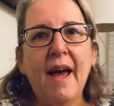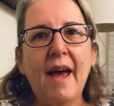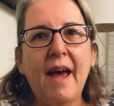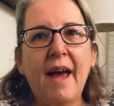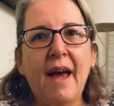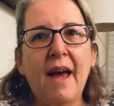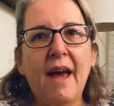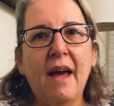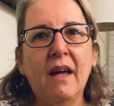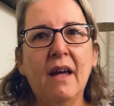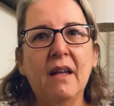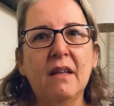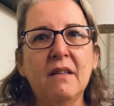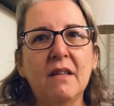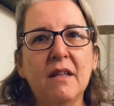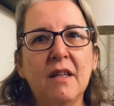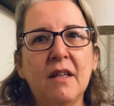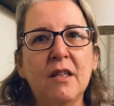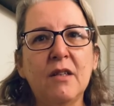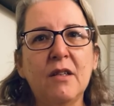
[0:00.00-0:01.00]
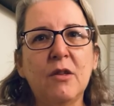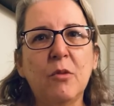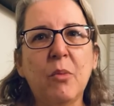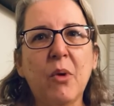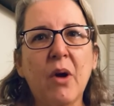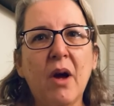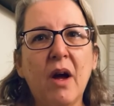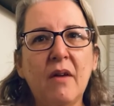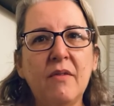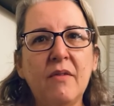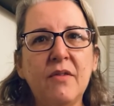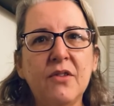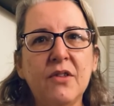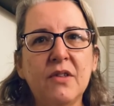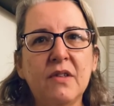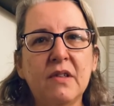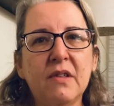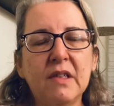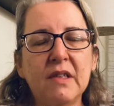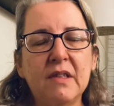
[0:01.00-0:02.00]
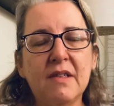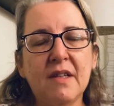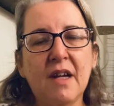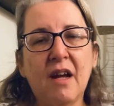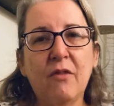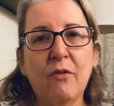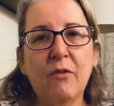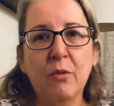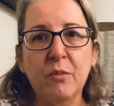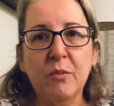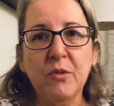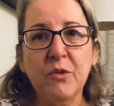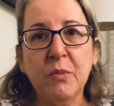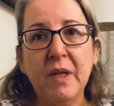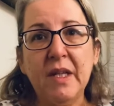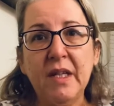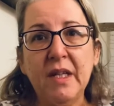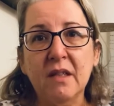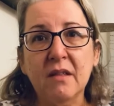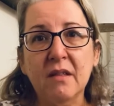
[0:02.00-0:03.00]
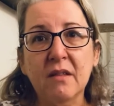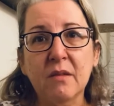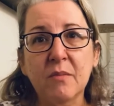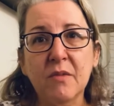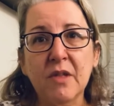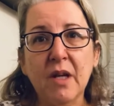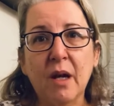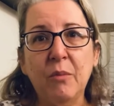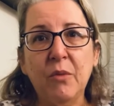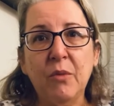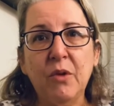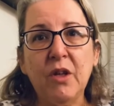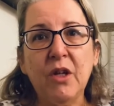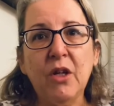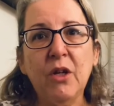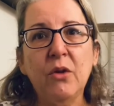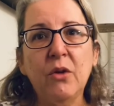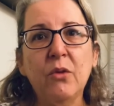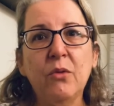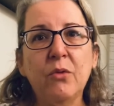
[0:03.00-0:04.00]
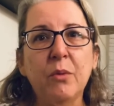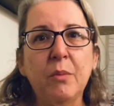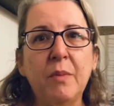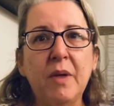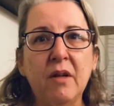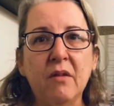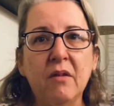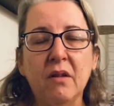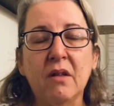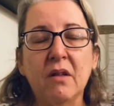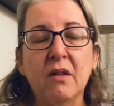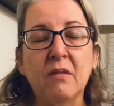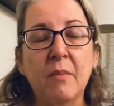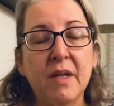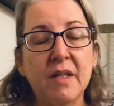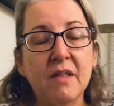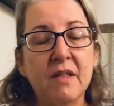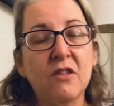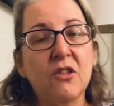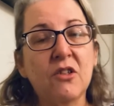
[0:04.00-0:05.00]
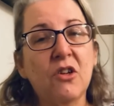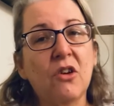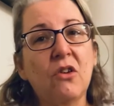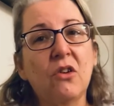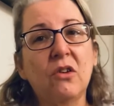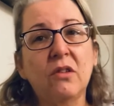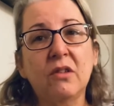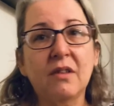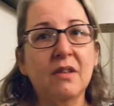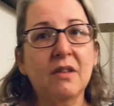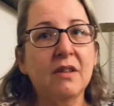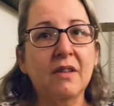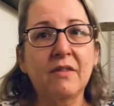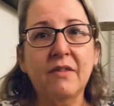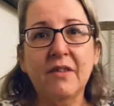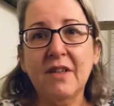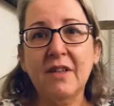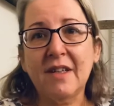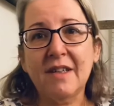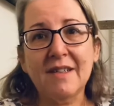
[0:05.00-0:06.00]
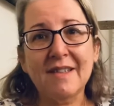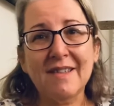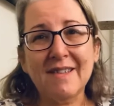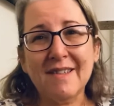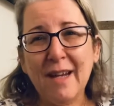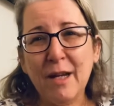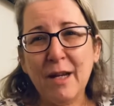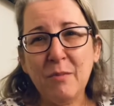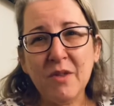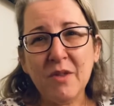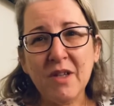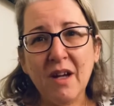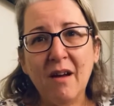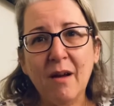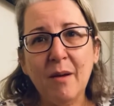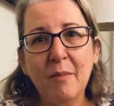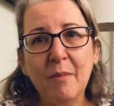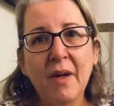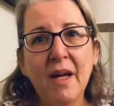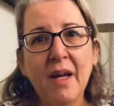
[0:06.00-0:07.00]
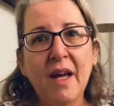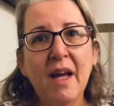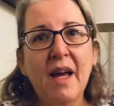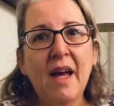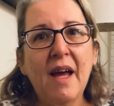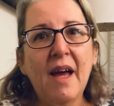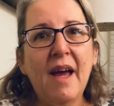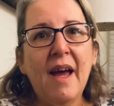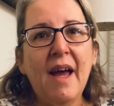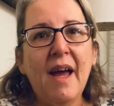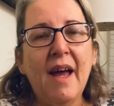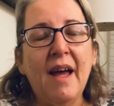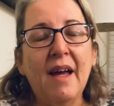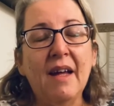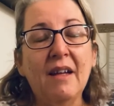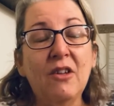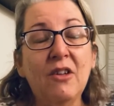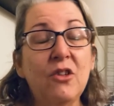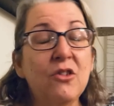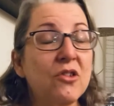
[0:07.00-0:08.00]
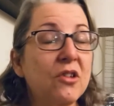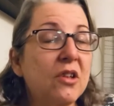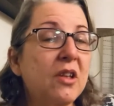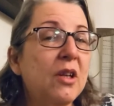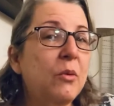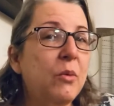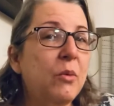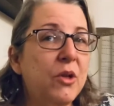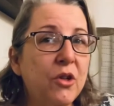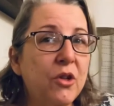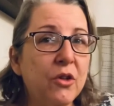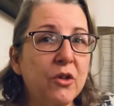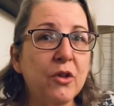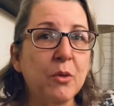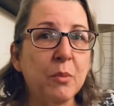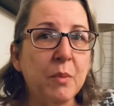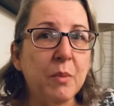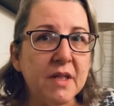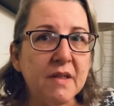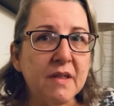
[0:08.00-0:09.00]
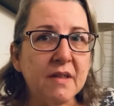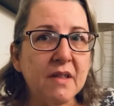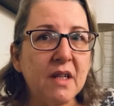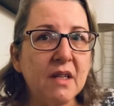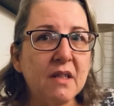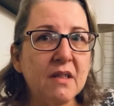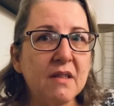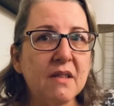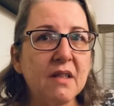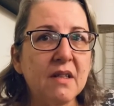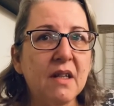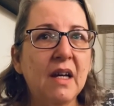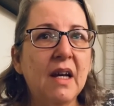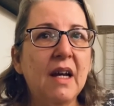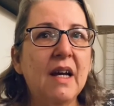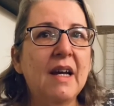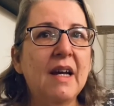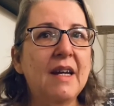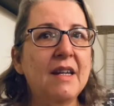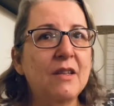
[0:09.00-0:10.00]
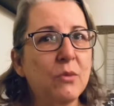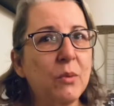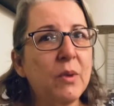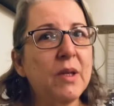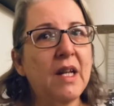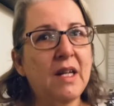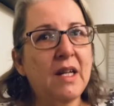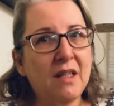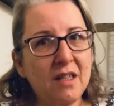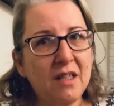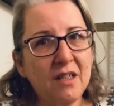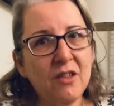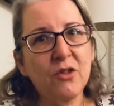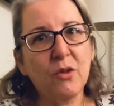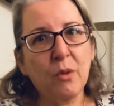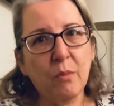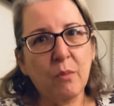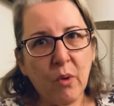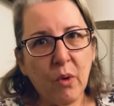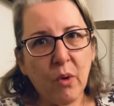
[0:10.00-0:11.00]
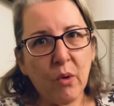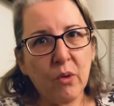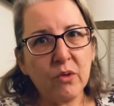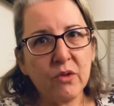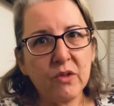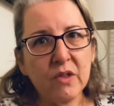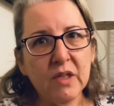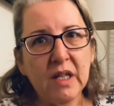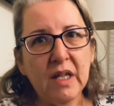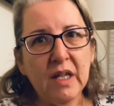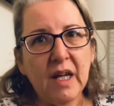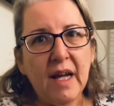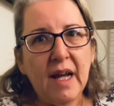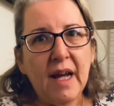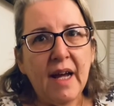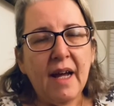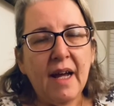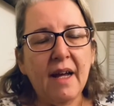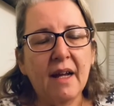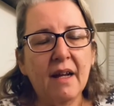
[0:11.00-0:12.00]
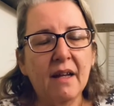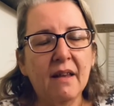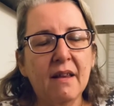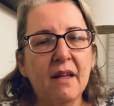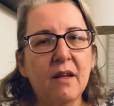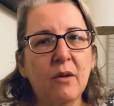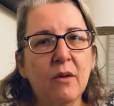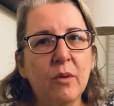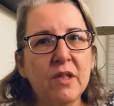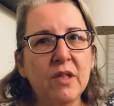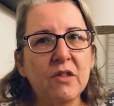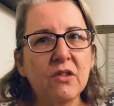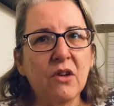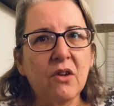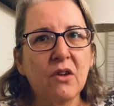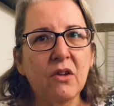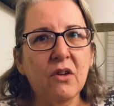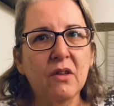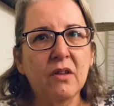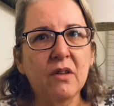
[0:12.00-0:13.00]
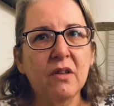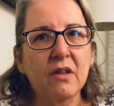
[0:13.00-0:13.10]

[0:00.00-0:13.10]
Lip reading: And it deprives the staff from spending some time with you, from hearing the message all delivered at the same time. And usually when you're your busiest is when they need you the most. And I think we saw